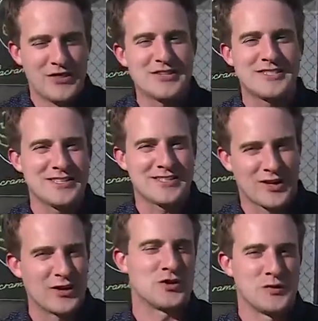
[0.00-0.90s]
This is
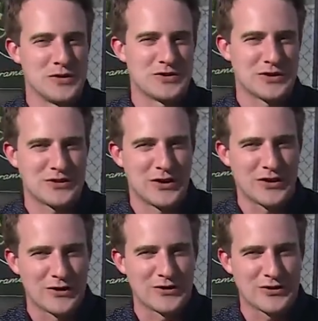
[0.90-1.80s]
country music, so
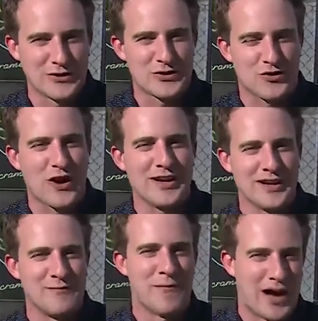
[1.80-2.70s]
you're, you're trading
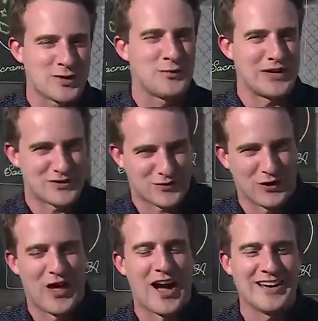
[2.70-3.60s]
in mosh pits for
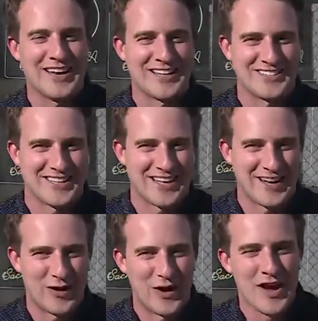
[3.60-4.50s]
line dancing
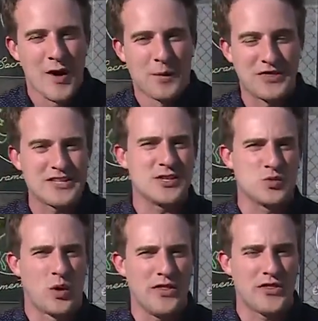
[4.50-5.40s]
here. But this is
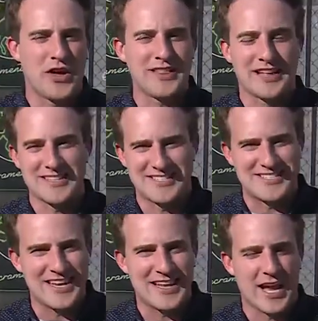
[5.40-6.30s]
one thing that the
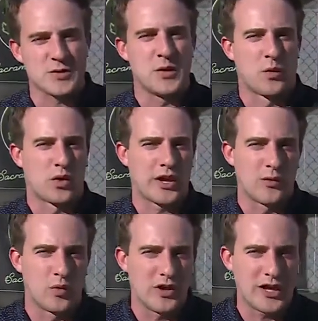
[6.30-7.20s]
city has been
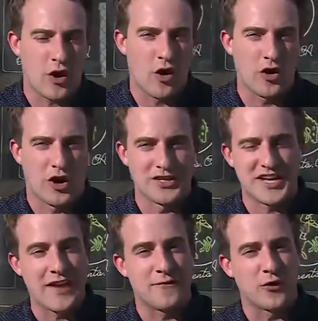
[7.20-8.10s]
working really hard on,
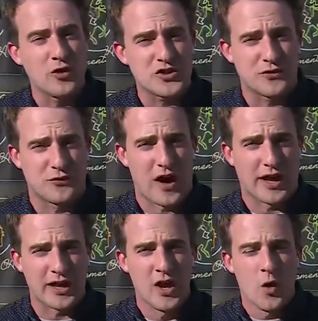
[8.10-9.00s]

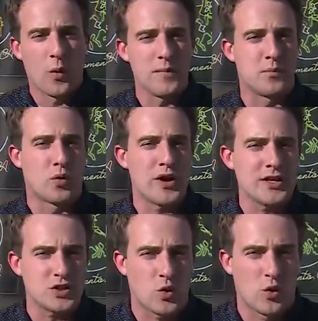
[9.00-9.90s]
diversifying what
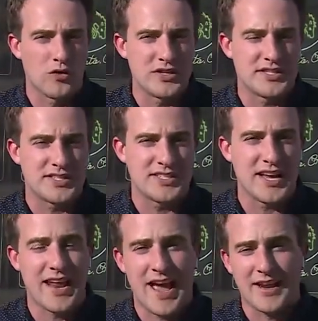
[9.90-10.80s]
brings tourists
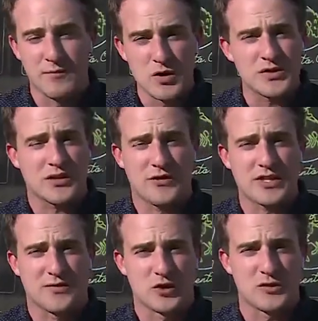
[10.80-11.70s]
in and music
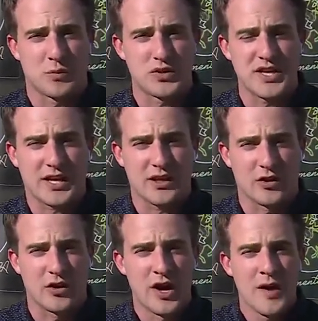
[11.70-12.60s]
festivals in
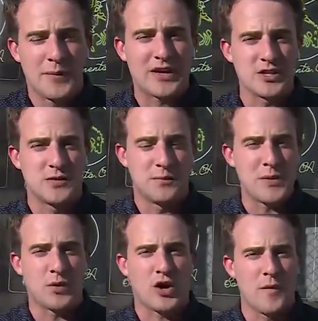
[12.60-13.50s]
particular, because
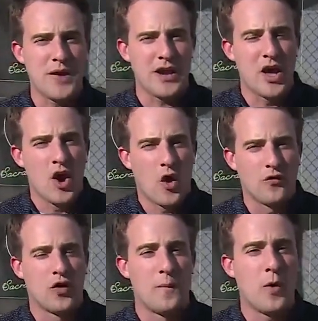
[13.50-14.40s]
people come in
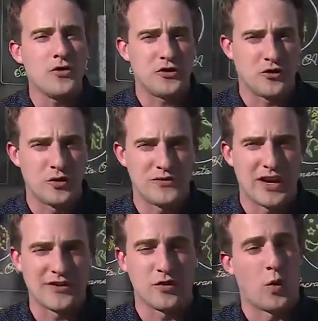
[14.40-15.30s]
over a multitude of
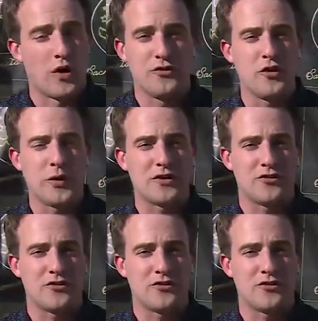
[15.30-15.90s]
days. And while doing